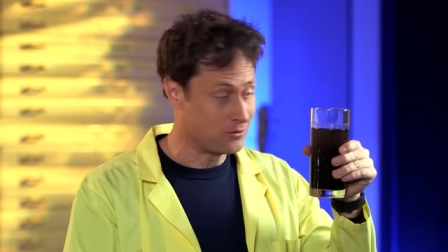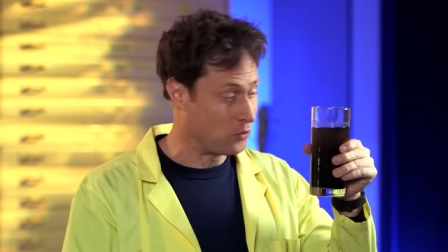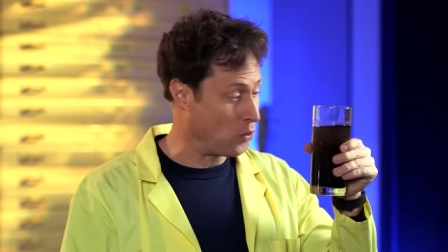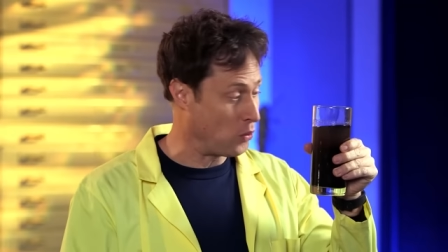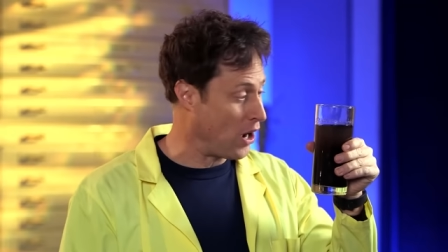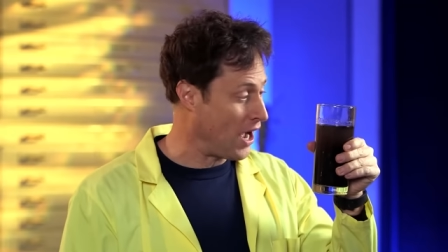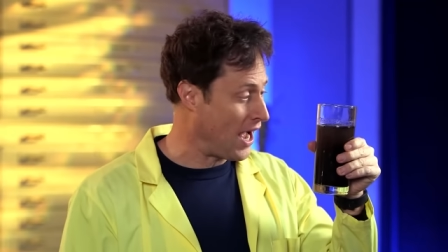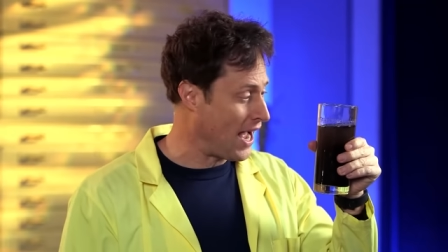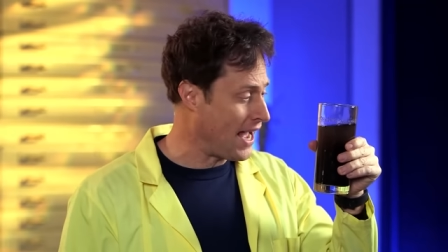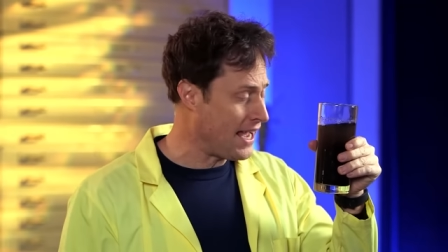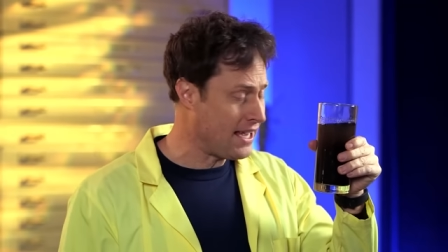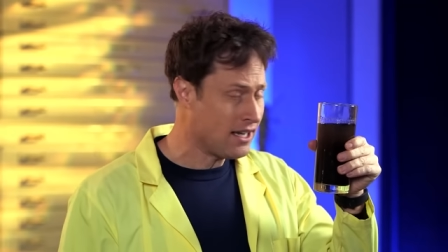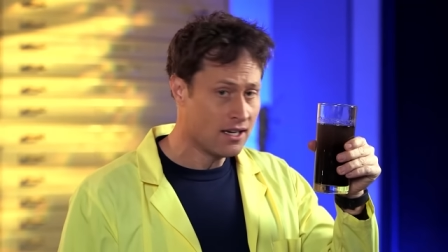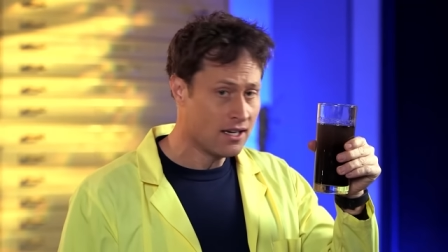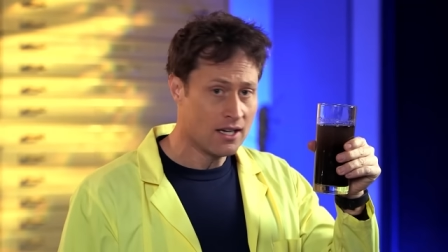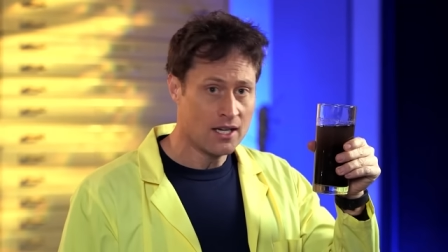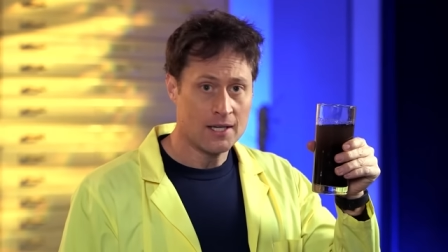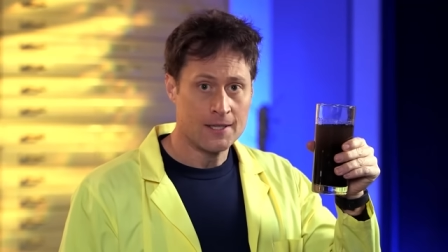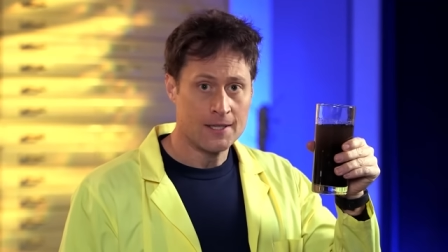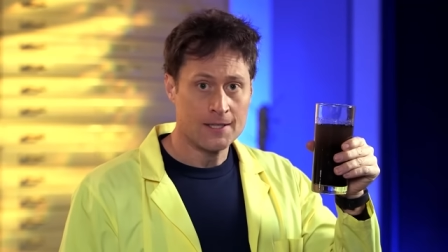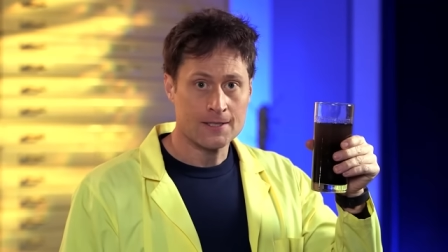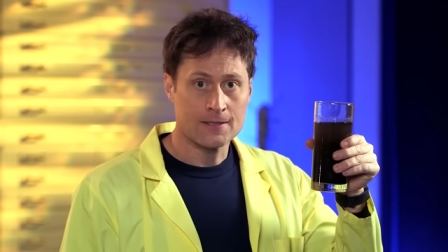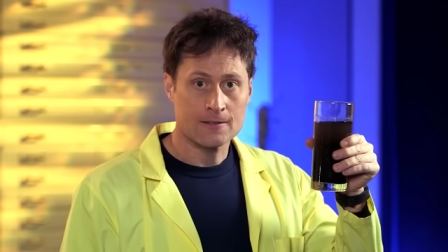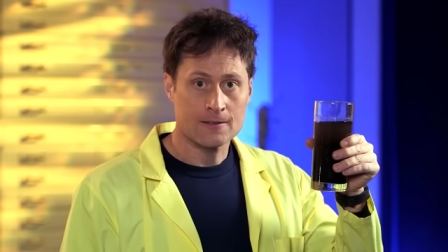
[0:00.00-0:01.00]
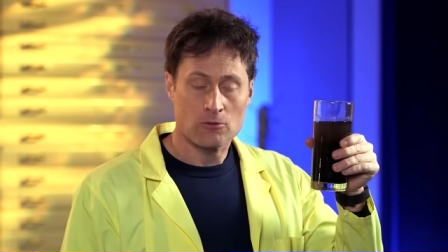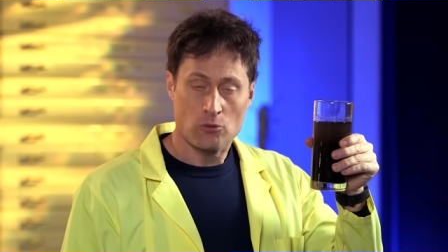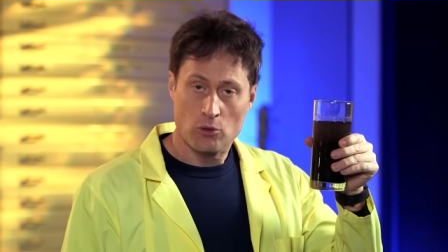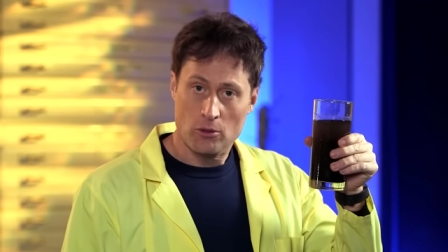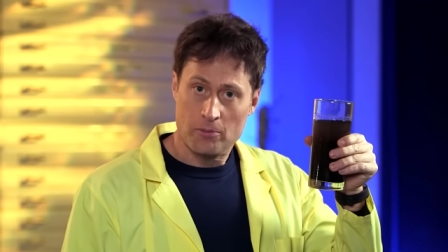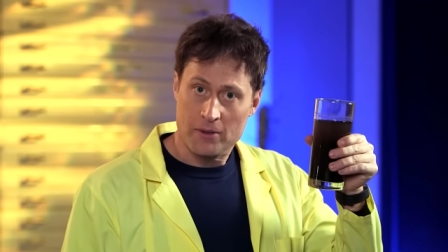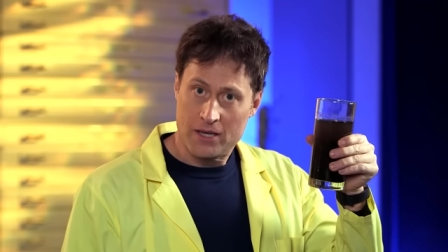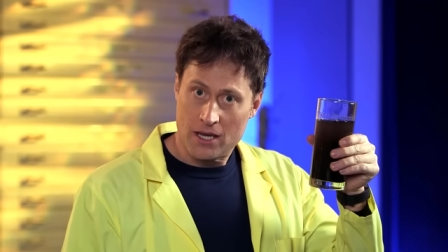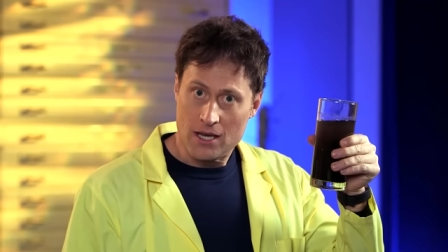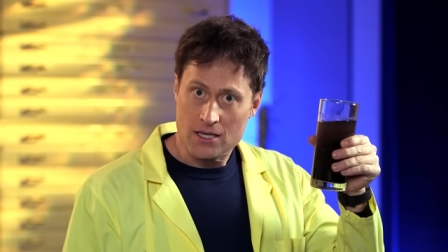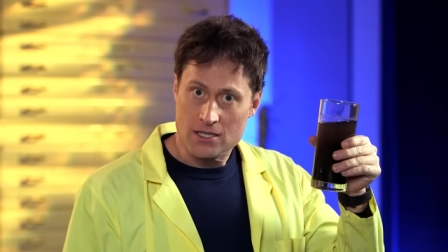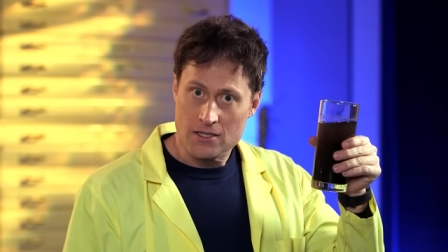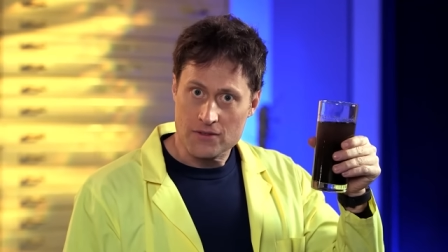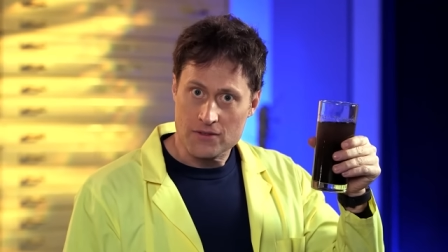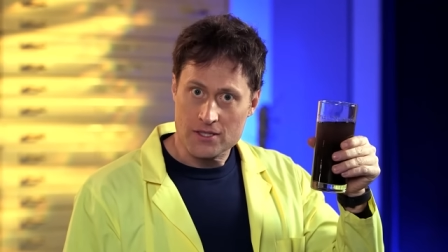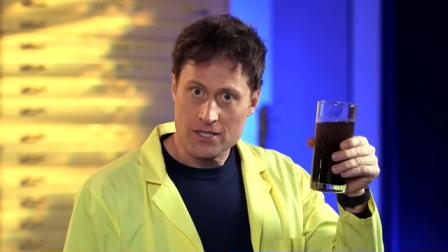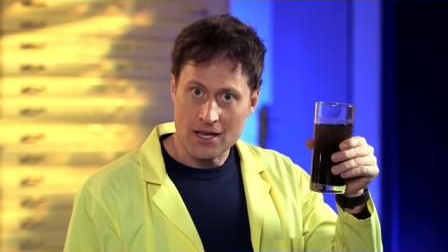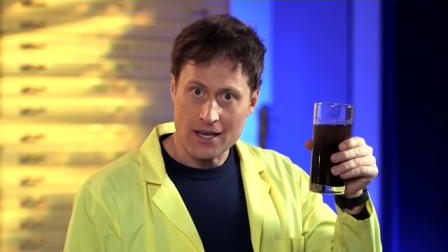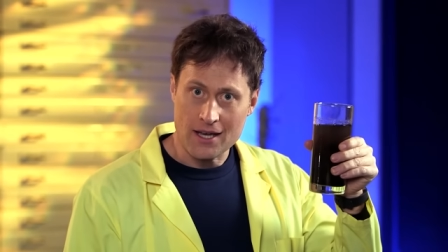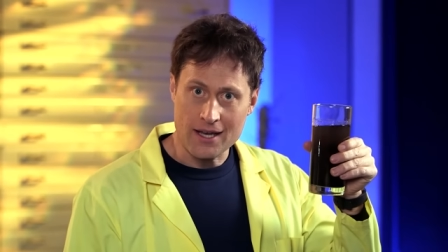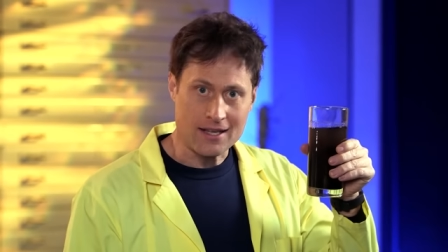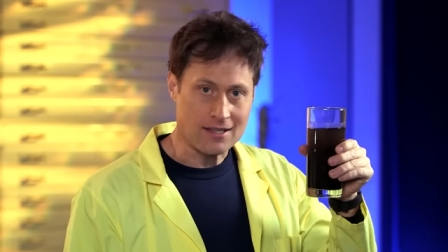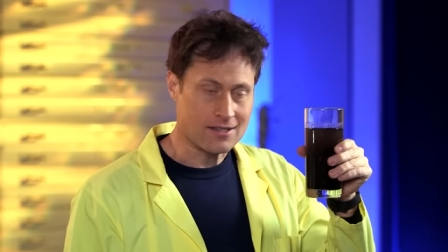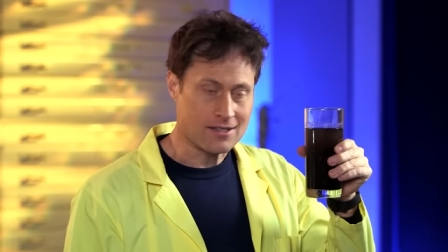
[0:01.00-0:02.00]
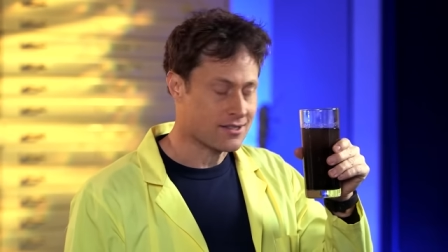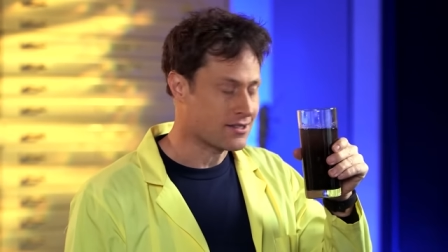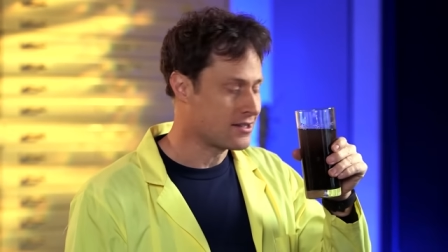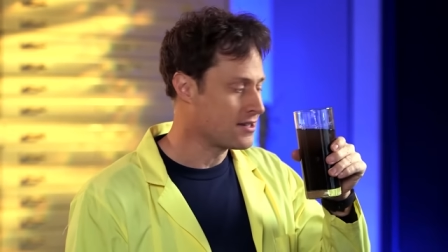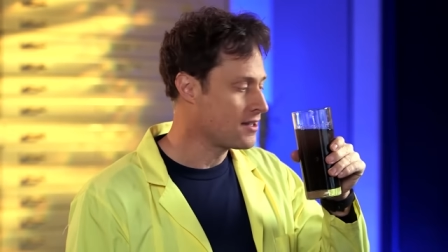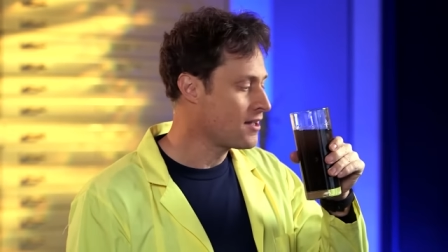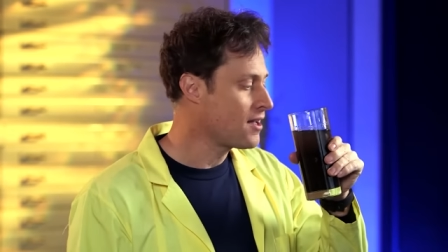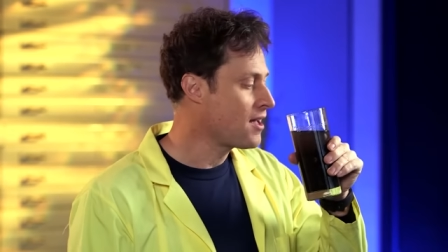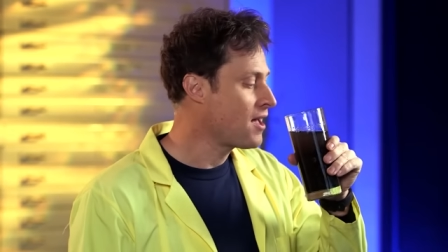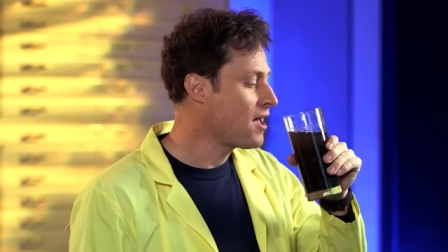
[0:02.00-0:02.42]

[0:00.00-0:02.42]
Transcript: Why? Well, because of science.